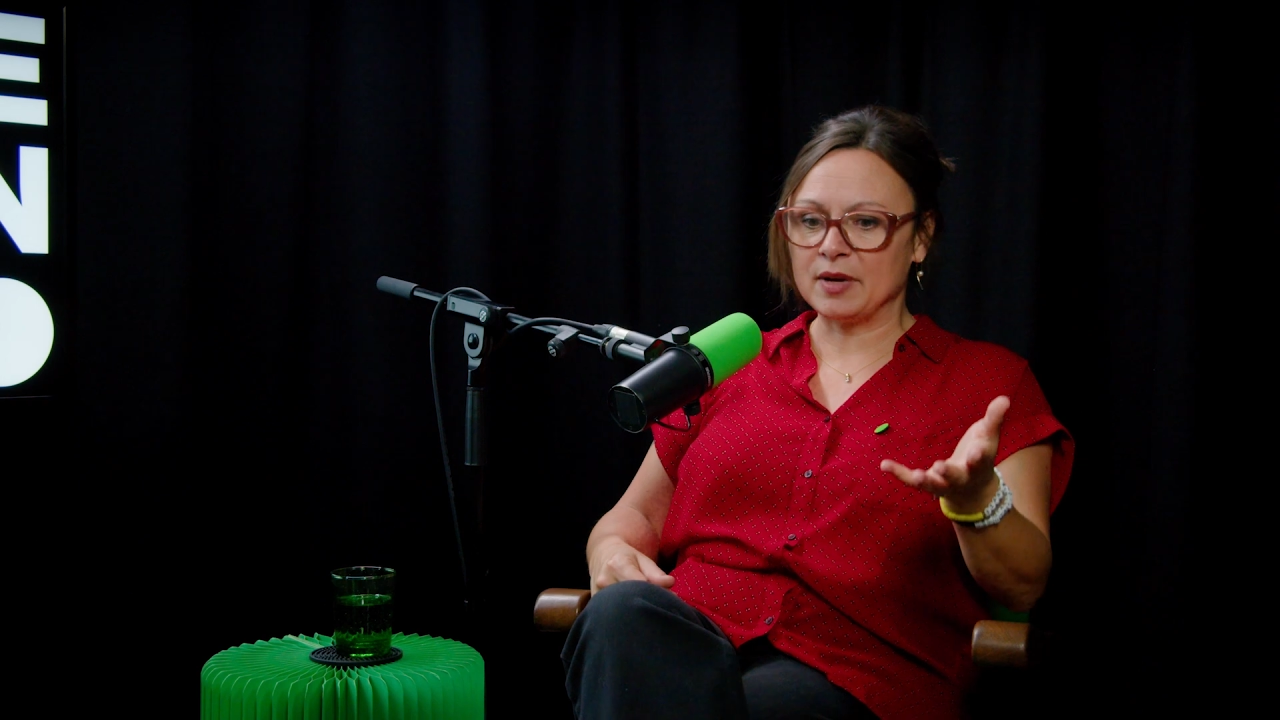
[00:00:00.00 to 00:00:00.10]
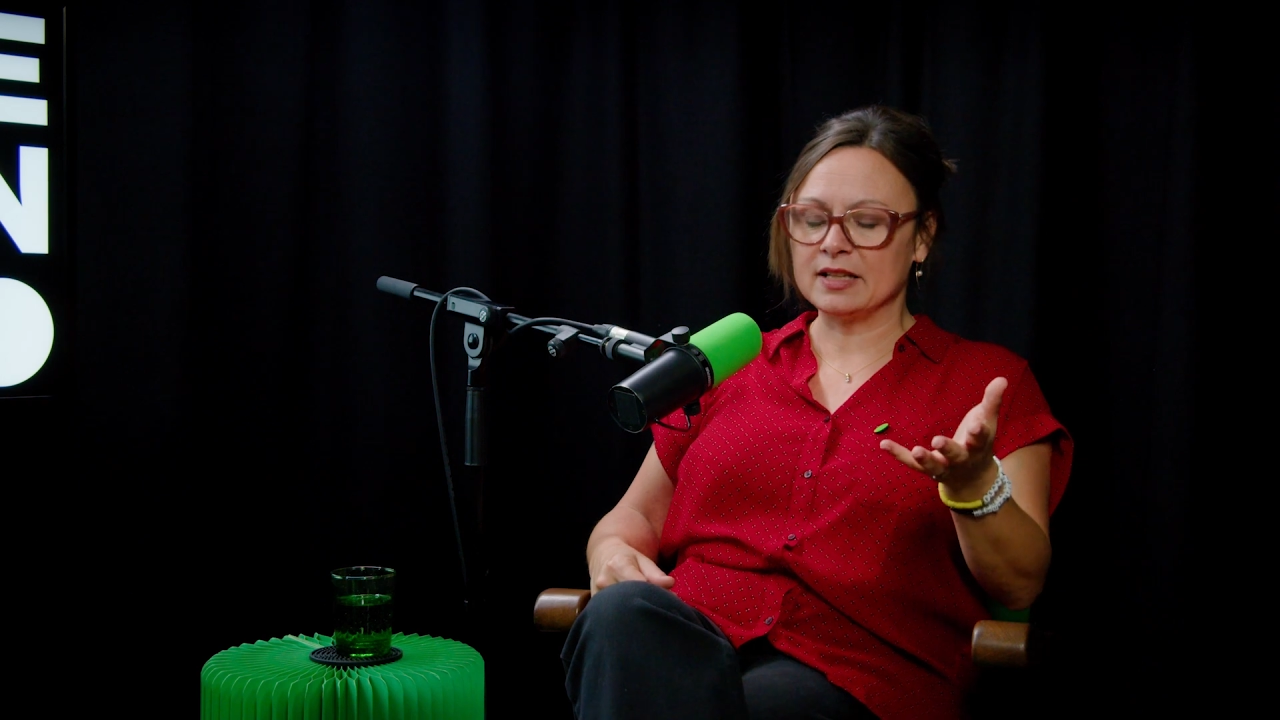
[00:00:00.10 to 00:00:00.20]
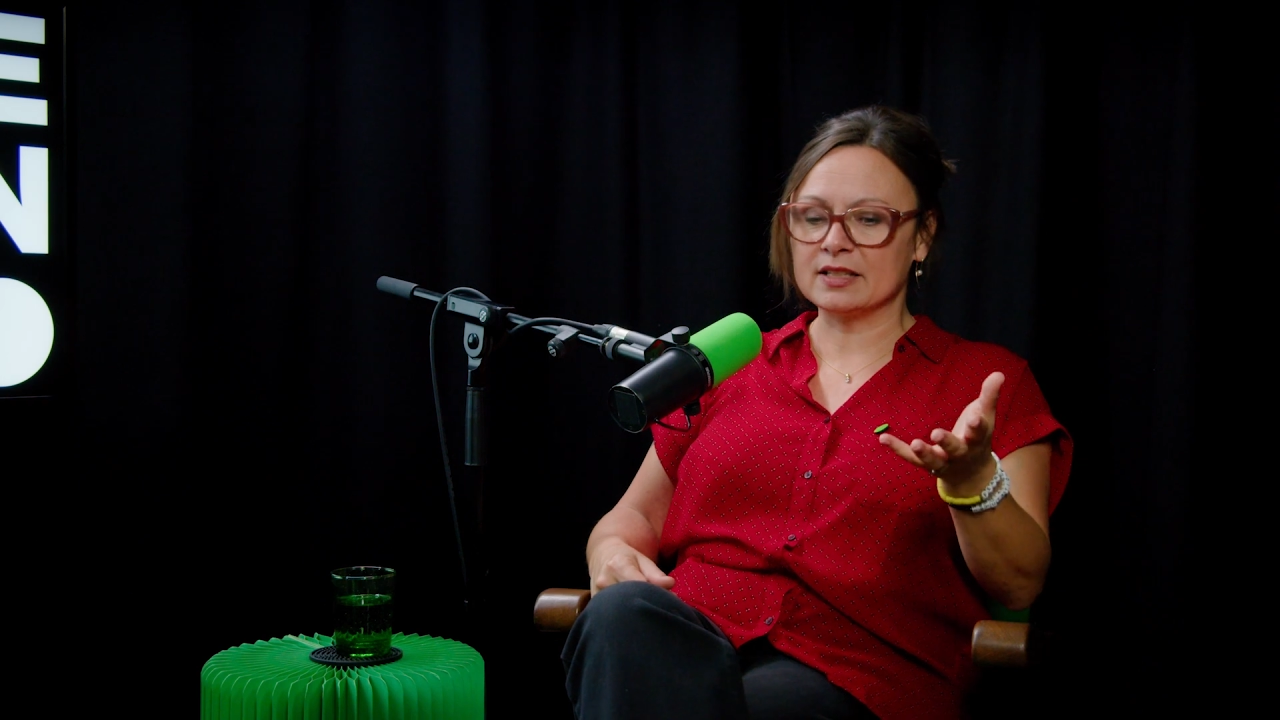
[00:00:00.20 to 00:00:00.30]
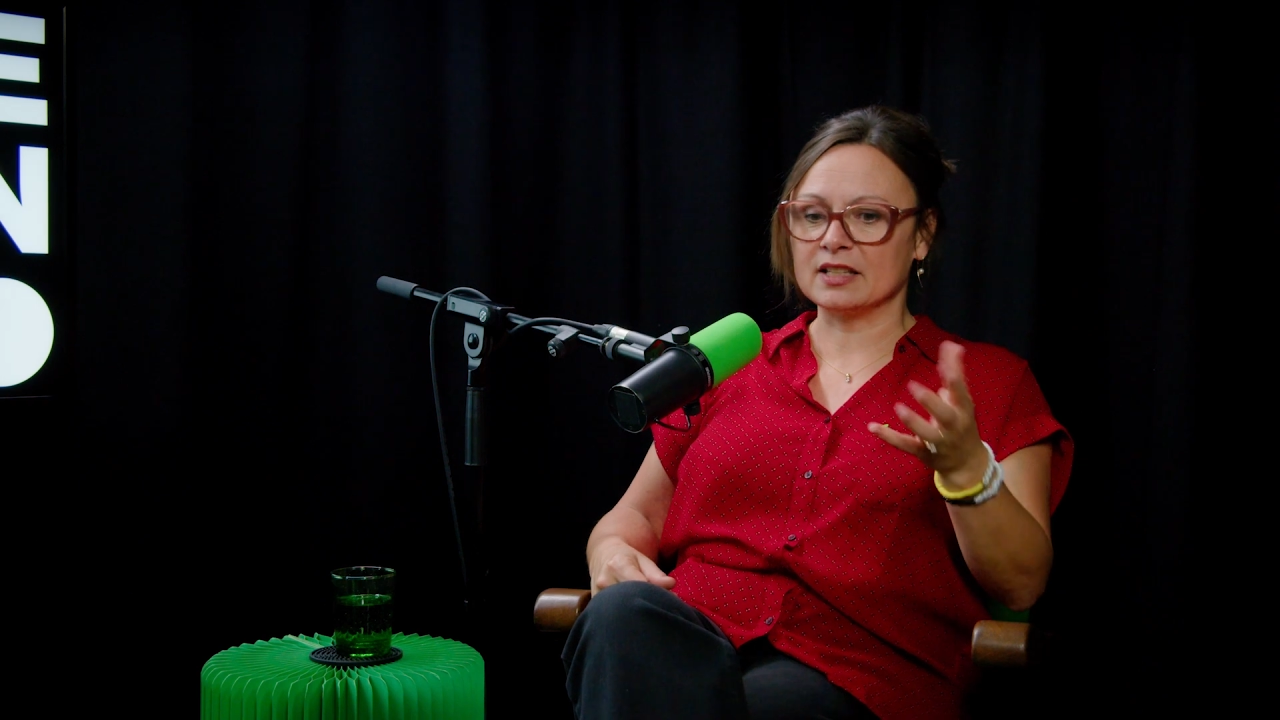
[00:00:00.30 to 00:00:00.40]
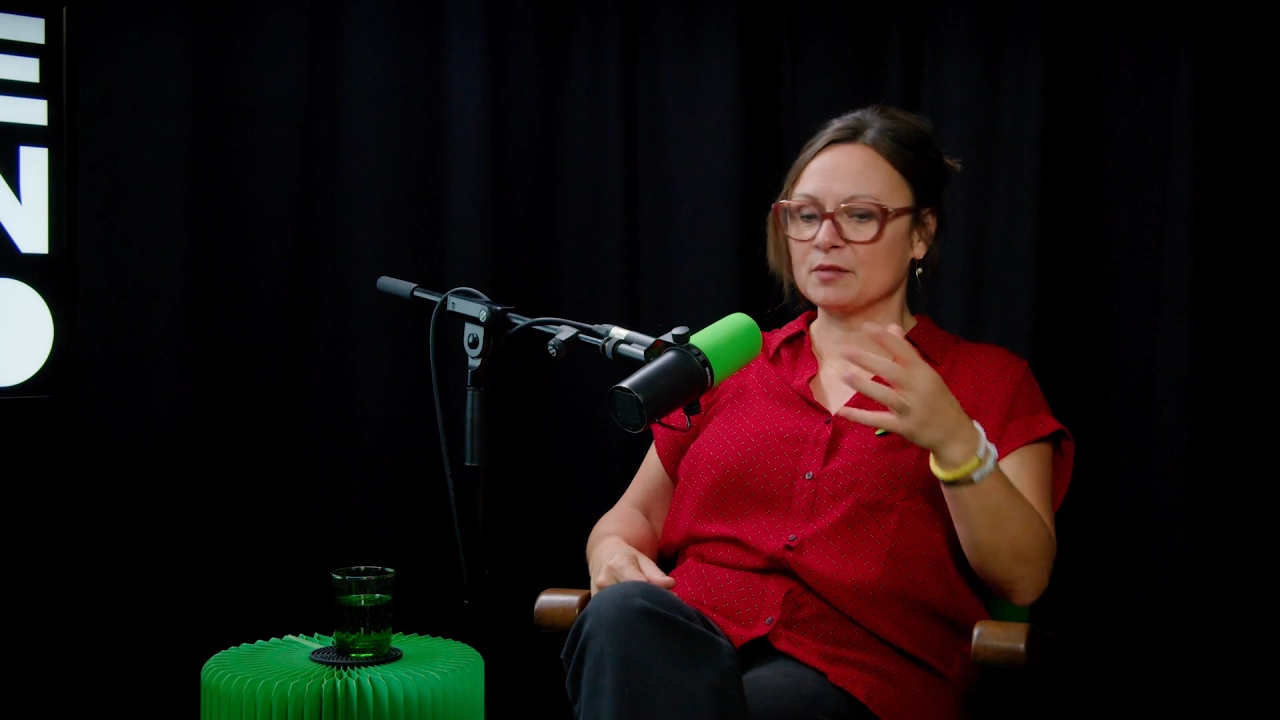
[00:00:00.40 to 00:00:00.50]

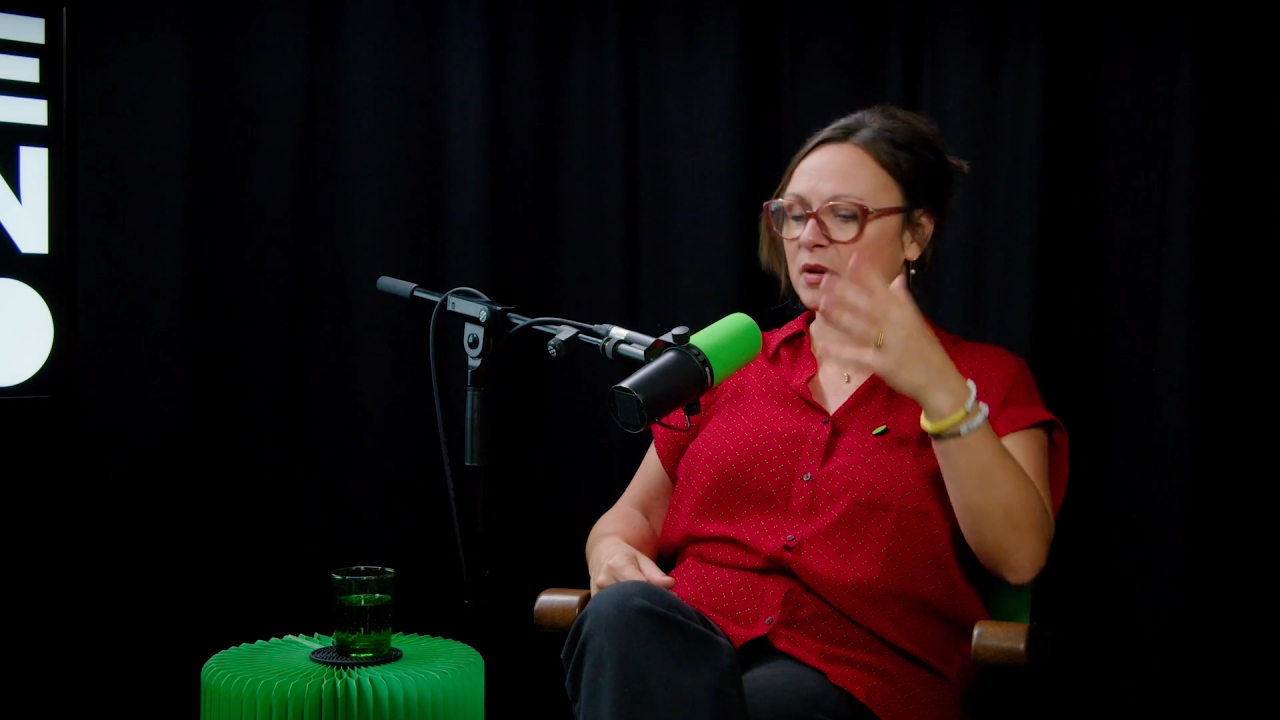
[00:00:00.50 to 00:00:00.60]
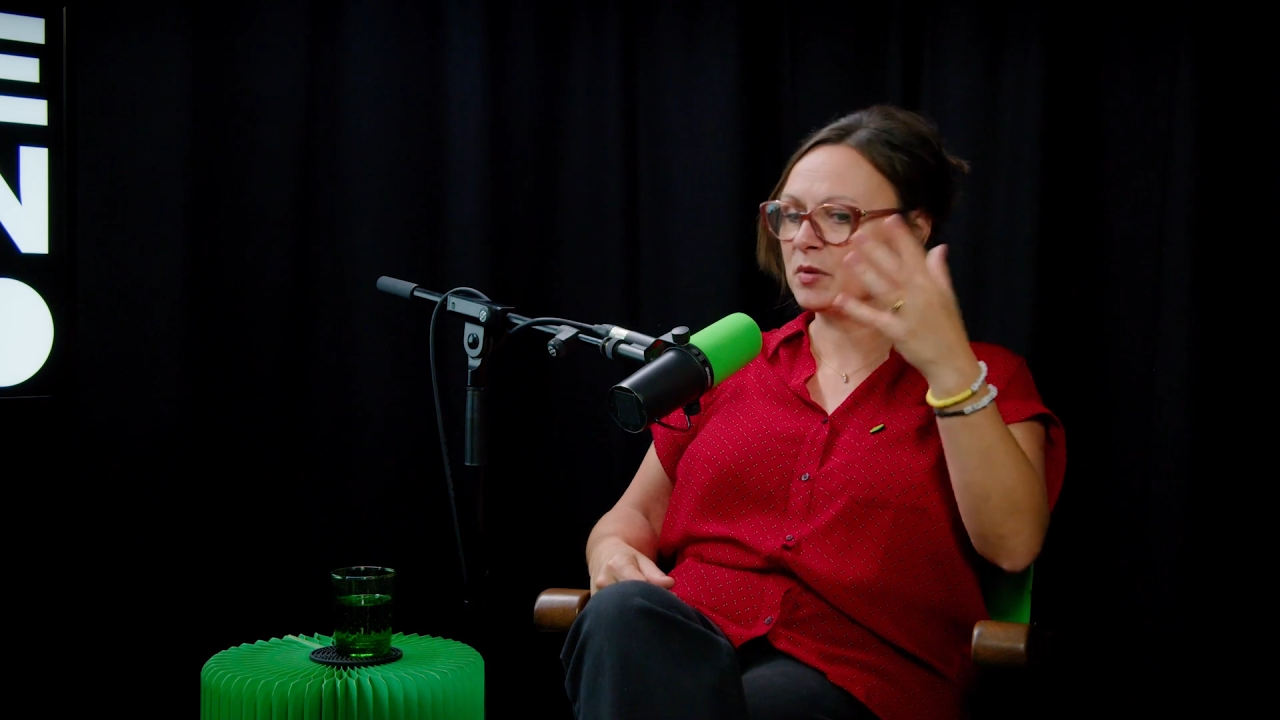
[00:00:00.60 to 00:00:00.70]
basis,